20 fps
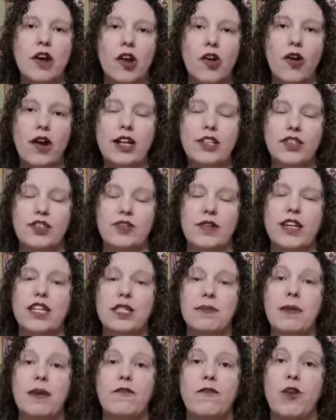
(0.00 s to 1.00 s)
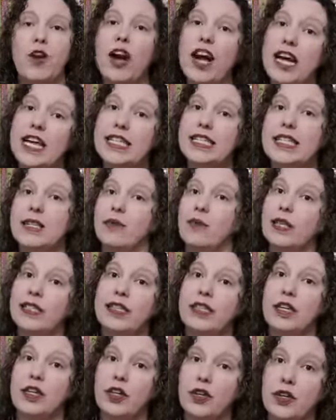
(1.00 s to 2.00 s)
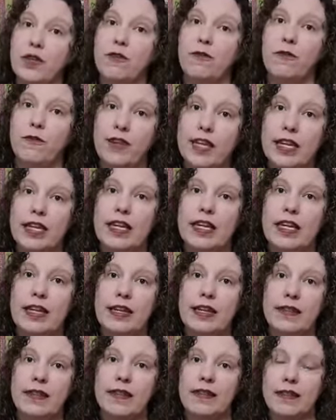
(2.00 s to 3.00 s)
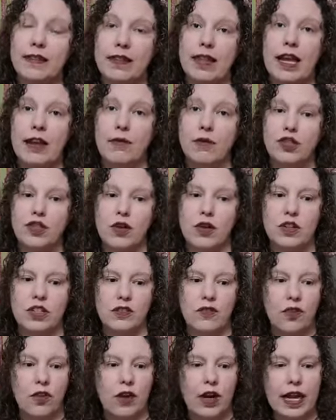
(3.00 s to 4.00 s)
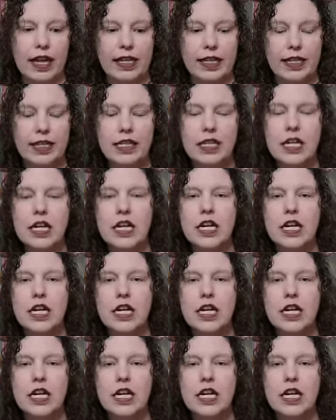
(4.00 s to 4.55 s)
great strengths but for us it wasn't a good fit in language arts for Ella.